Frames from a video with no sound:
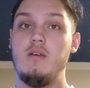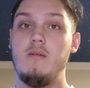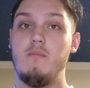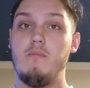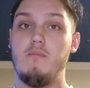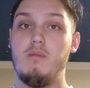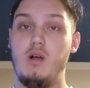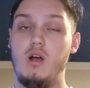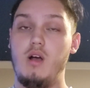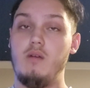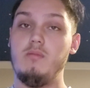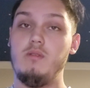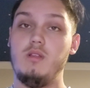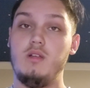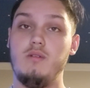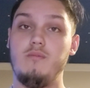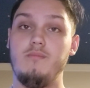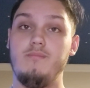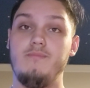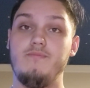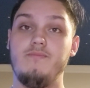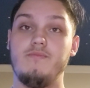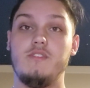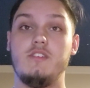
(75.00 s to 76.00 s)

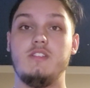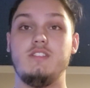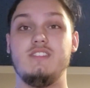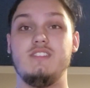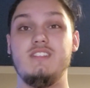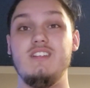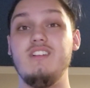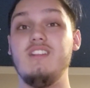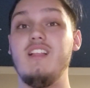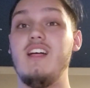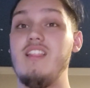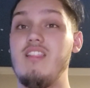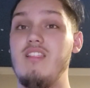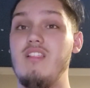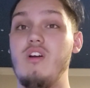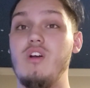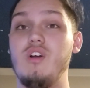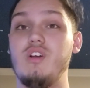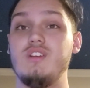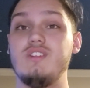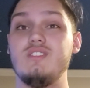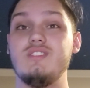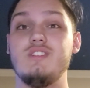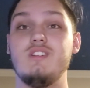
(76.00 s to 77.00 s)
problem still at
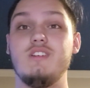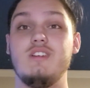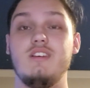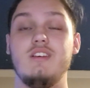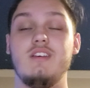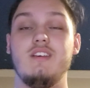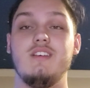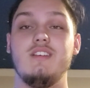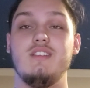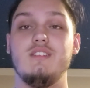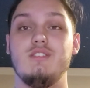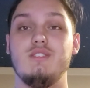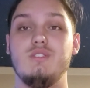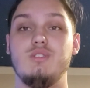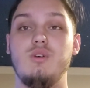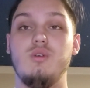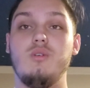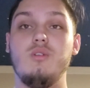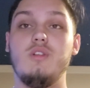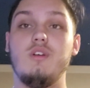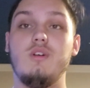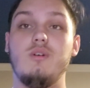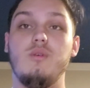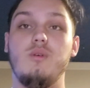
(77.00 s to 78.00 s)
large,
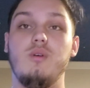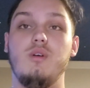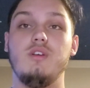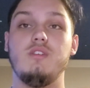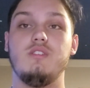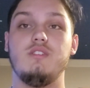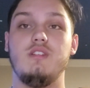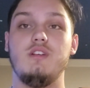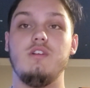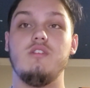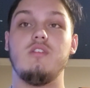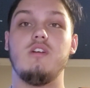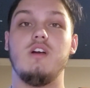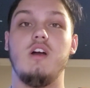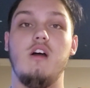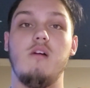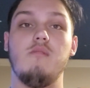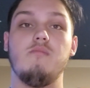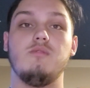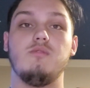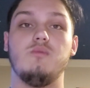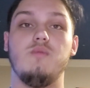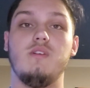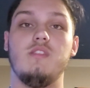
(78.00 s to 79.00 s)
solar still
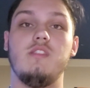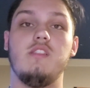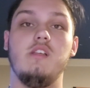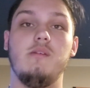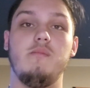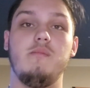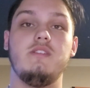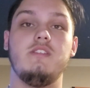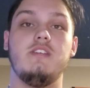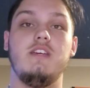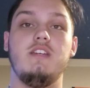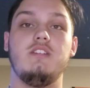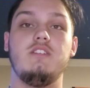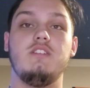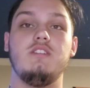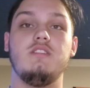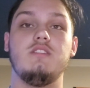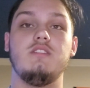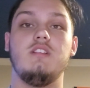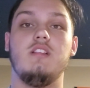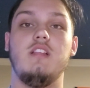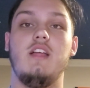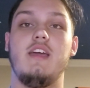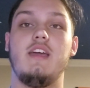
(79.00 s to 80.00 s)
comes with
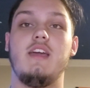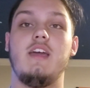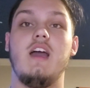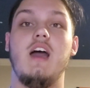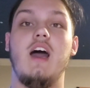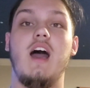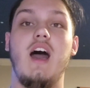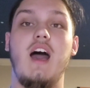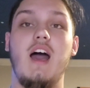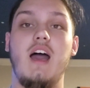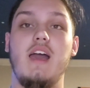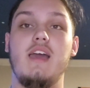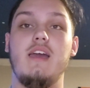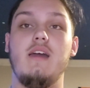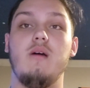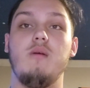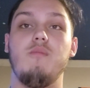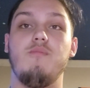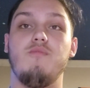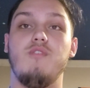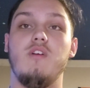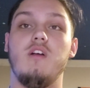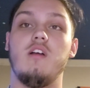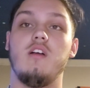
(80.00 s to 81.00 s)
limitations like high
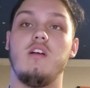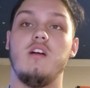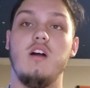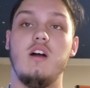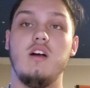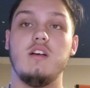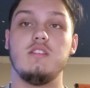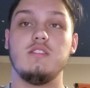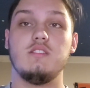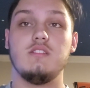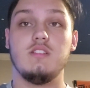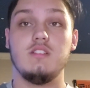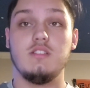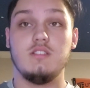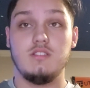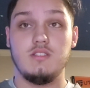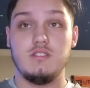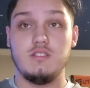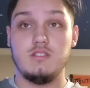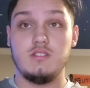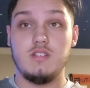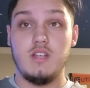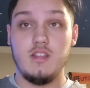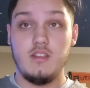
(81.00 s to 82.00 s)
upfront cost,
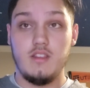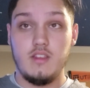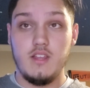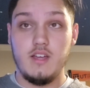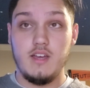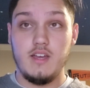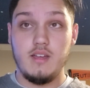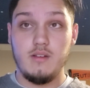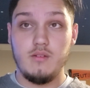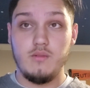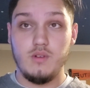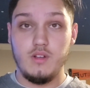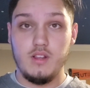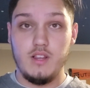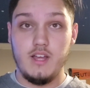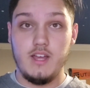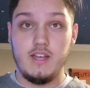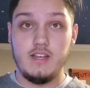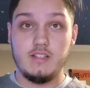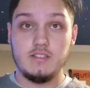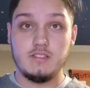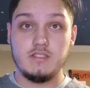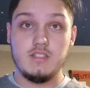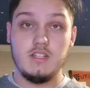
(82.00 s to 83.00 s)
sunlight
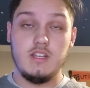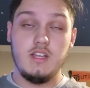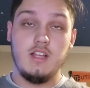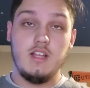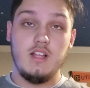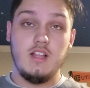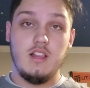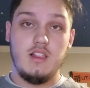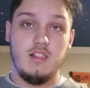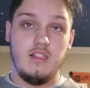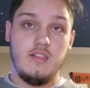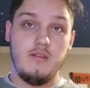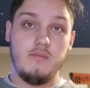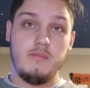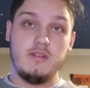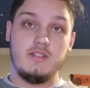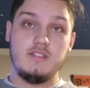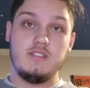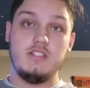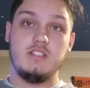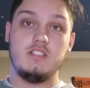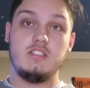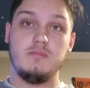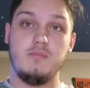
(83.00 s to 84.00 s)
reliance,
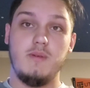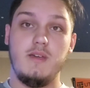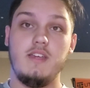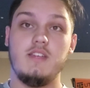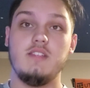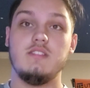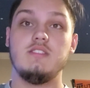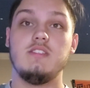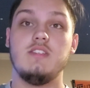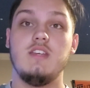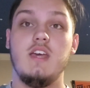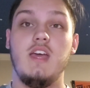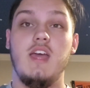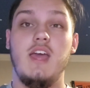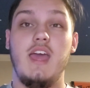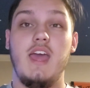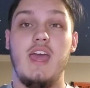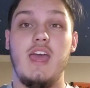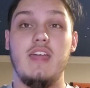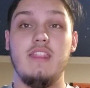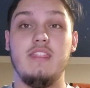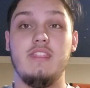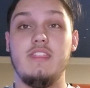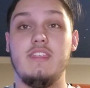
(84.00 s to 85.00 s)
limited space,
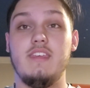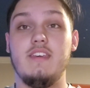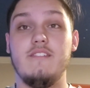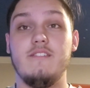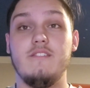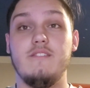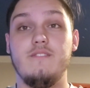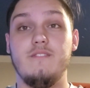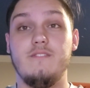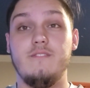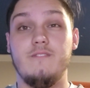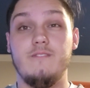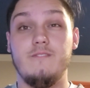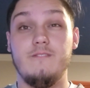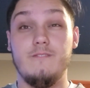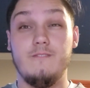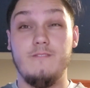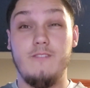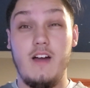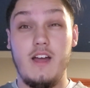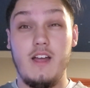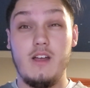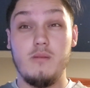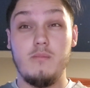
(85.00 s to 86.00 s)
and the
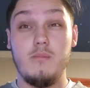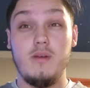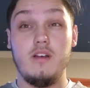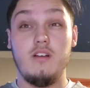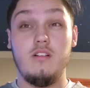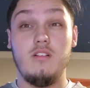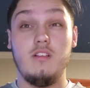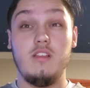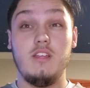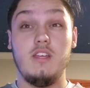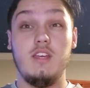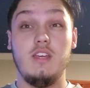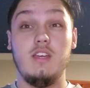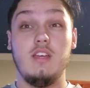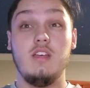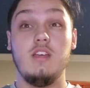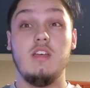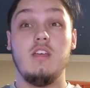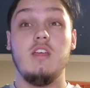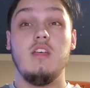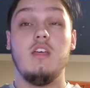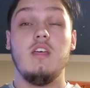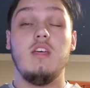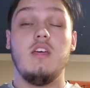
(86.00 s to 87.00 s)
environmentally
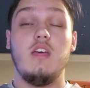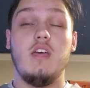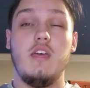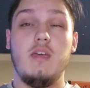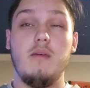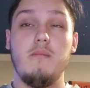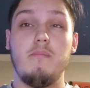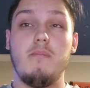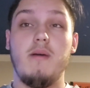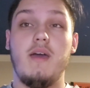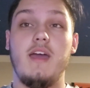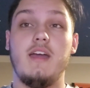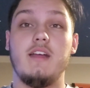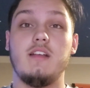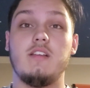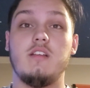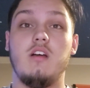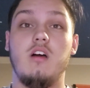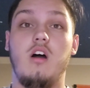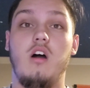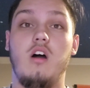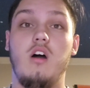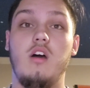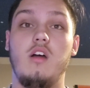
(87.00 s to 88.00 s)
impact
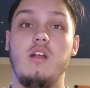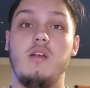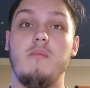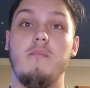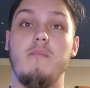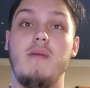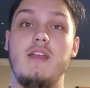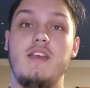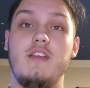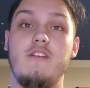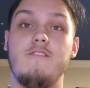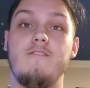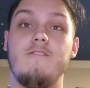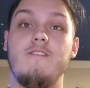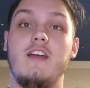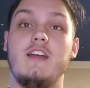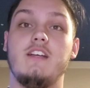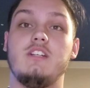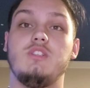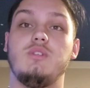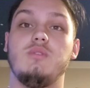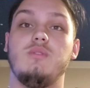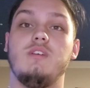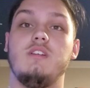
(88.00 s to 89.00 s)
on
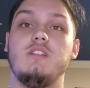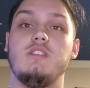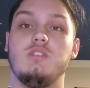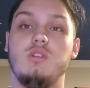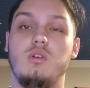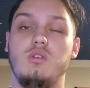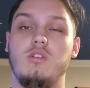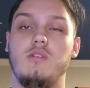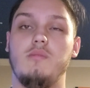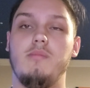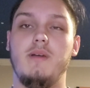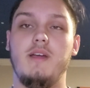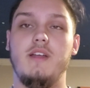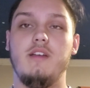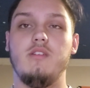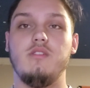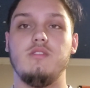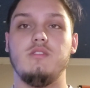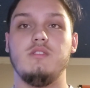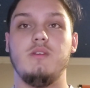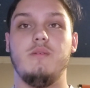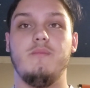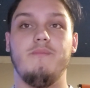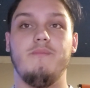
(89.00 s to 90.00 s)
manufacturing solar panels.